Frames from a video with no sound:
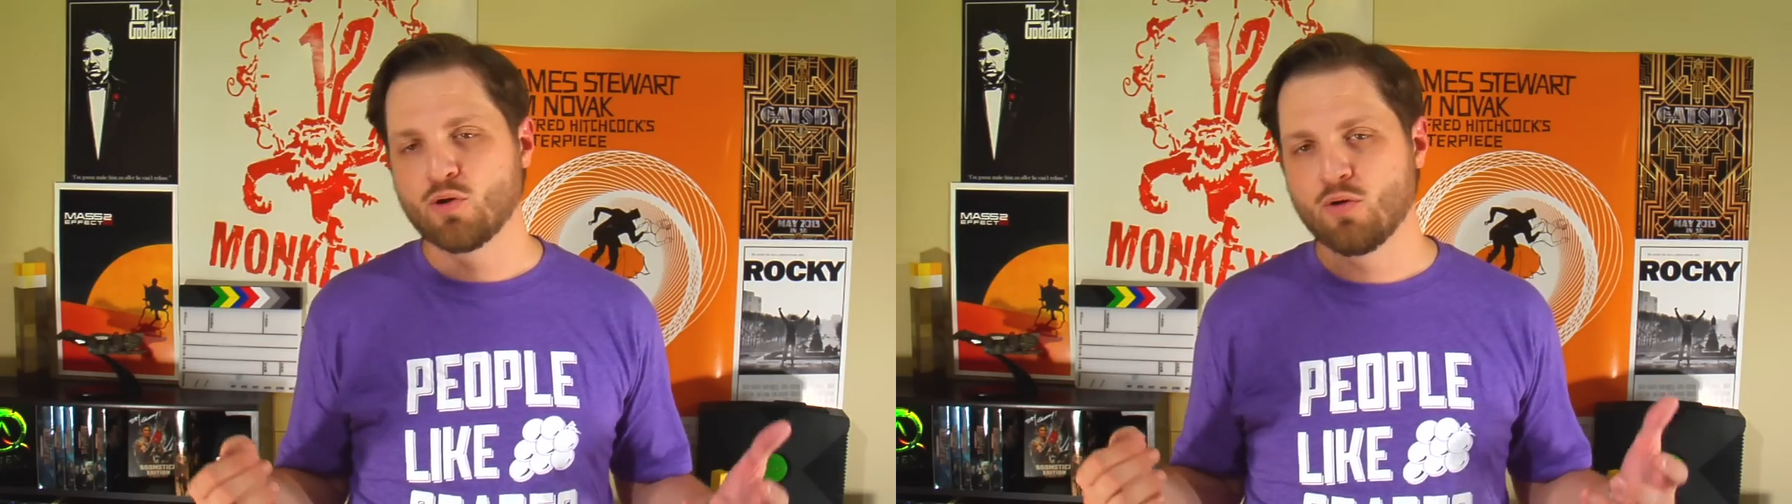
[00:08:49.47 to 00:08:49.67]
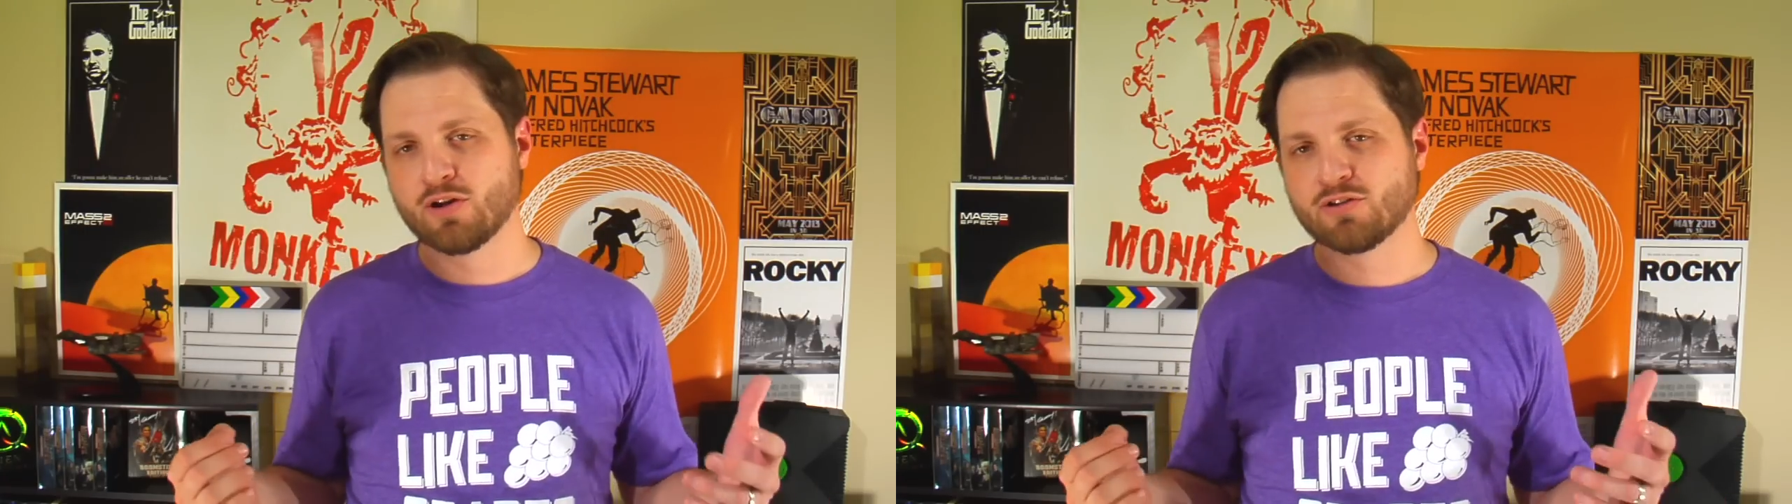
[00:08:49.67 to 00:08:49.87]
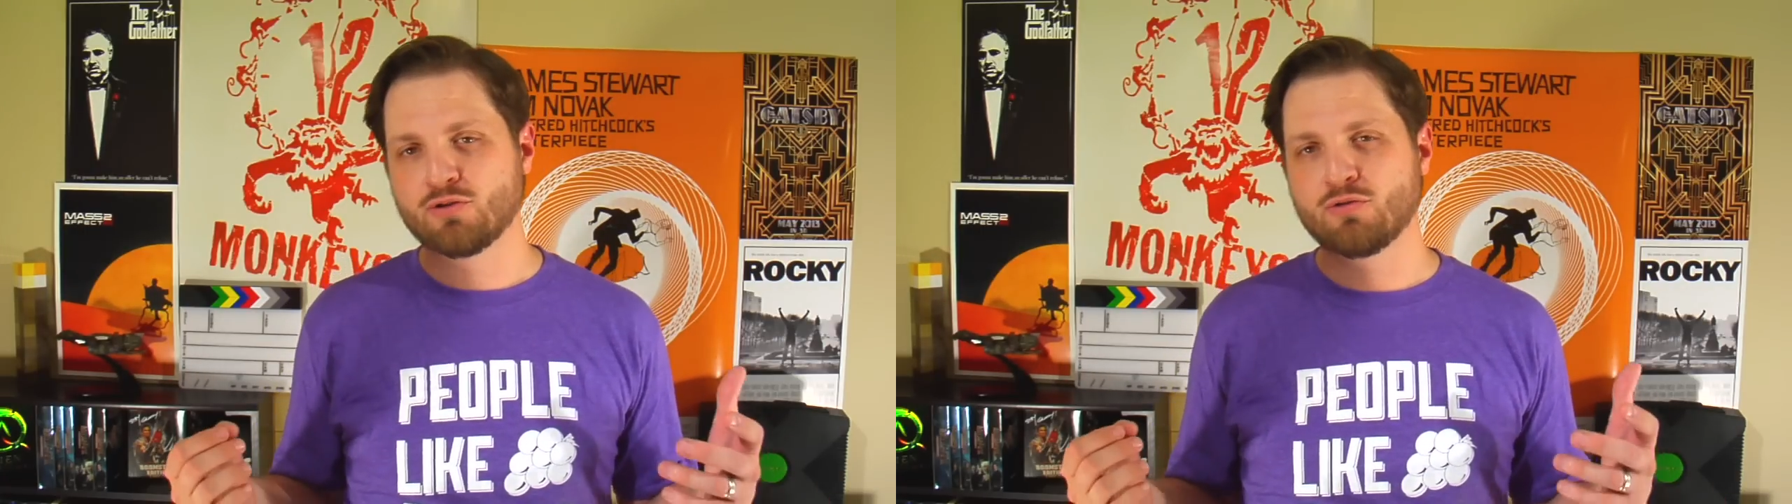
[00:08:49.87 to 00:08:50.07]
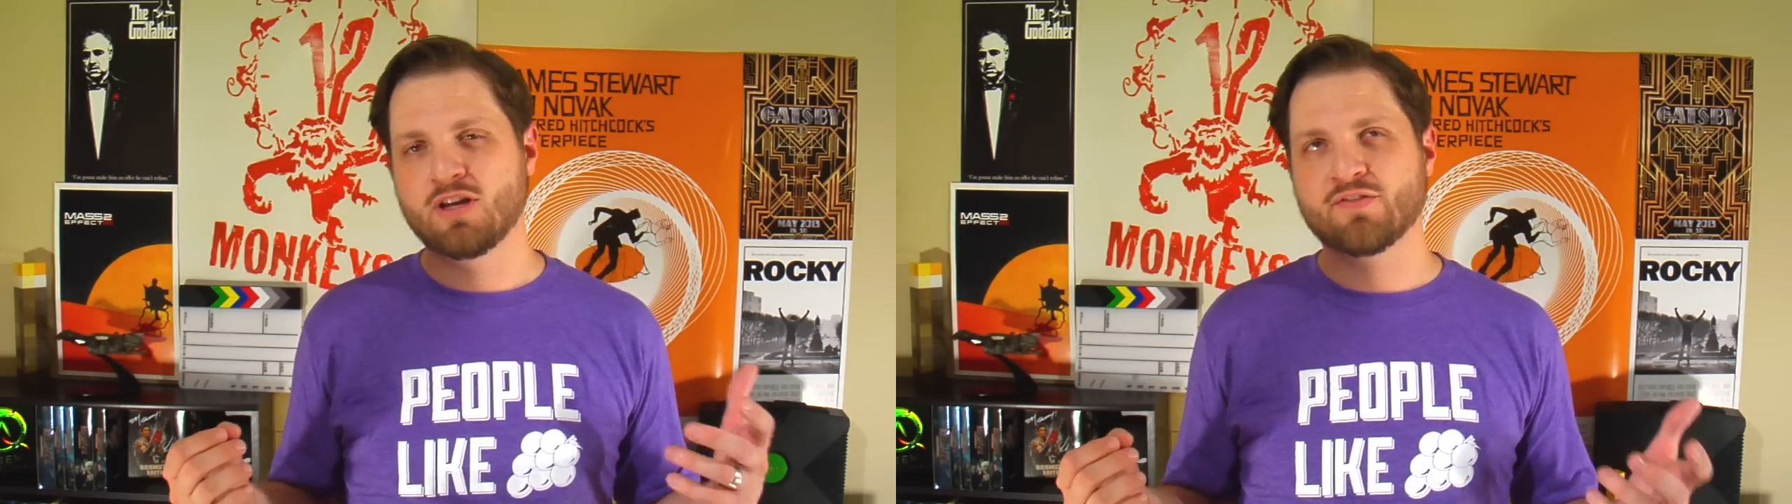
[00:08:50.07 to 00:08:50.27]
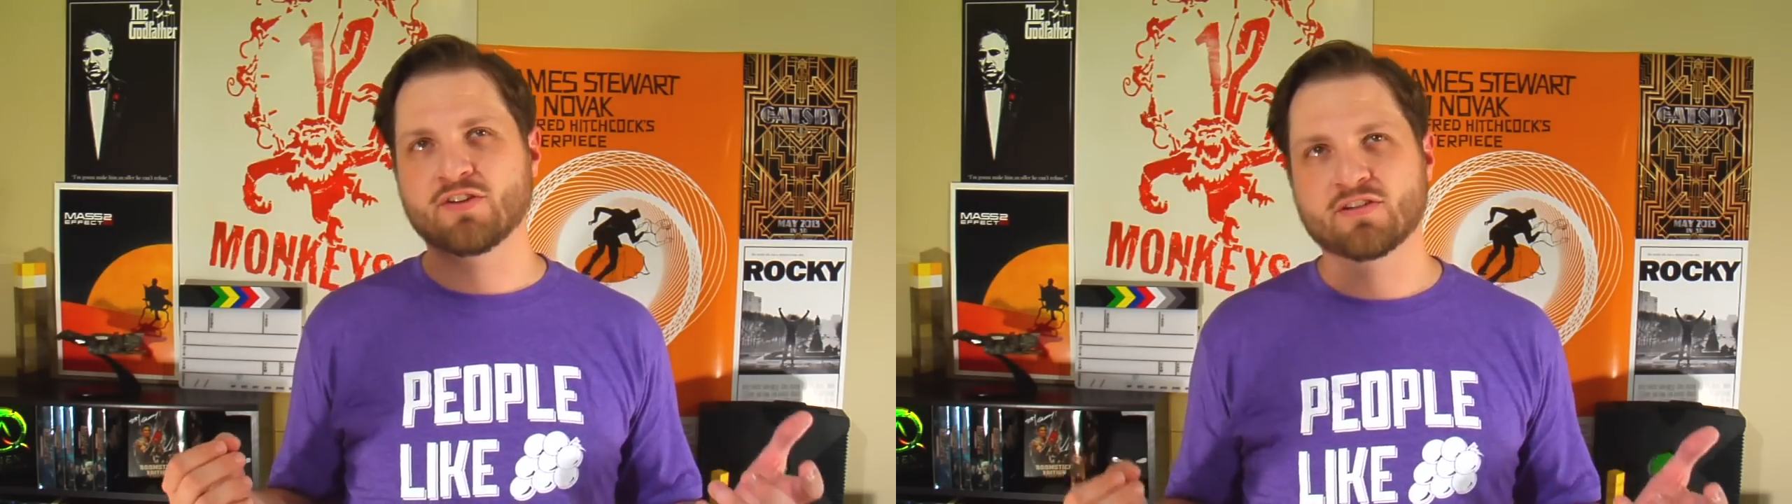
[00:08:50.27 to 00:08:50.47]
going to
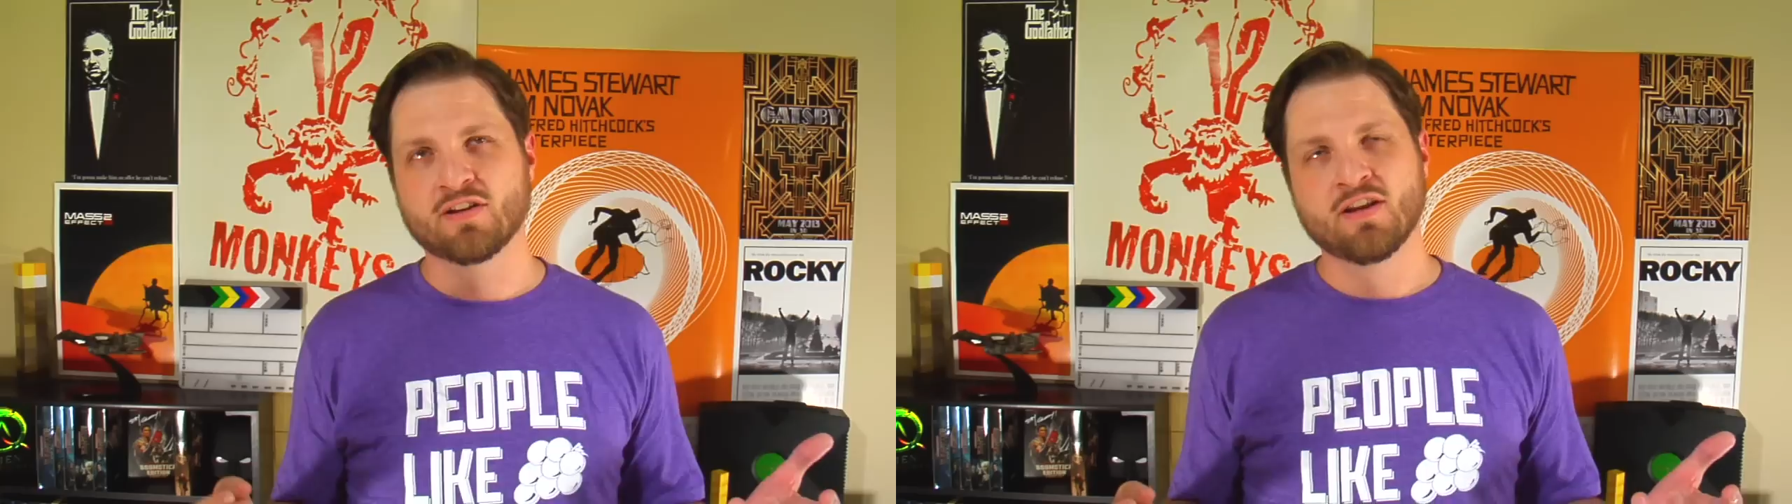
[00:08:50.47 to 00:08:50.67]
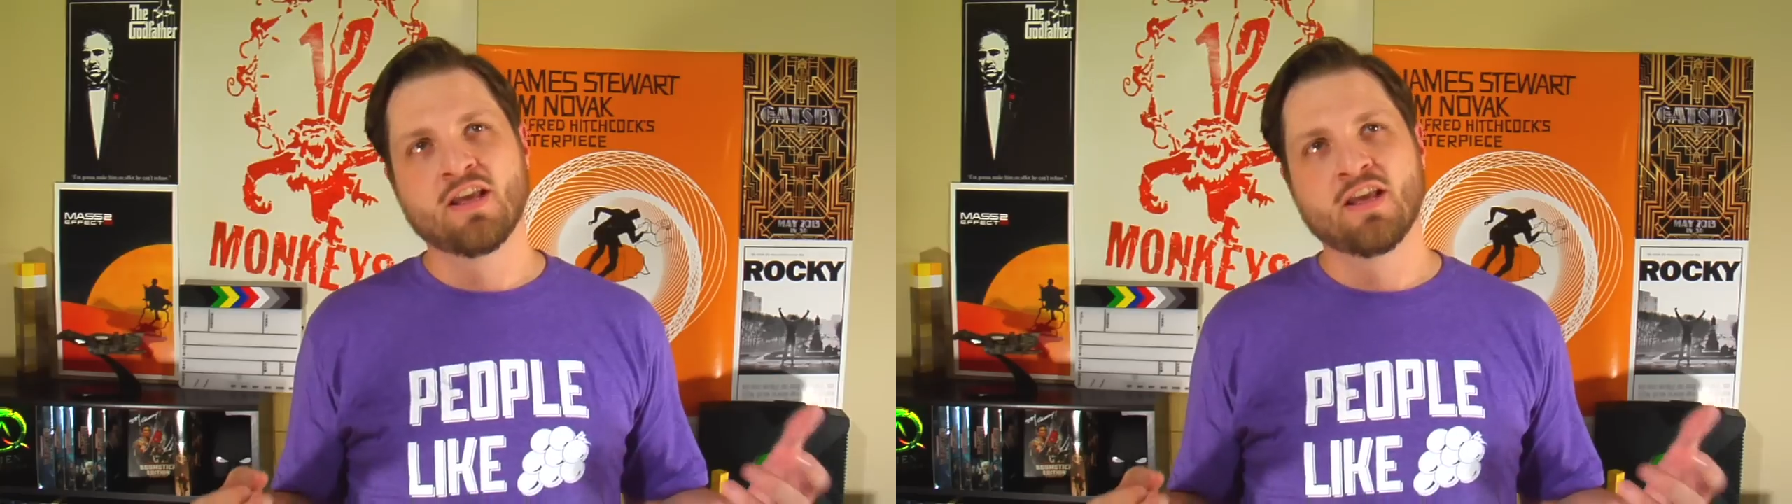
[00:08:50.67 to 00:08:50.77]
give it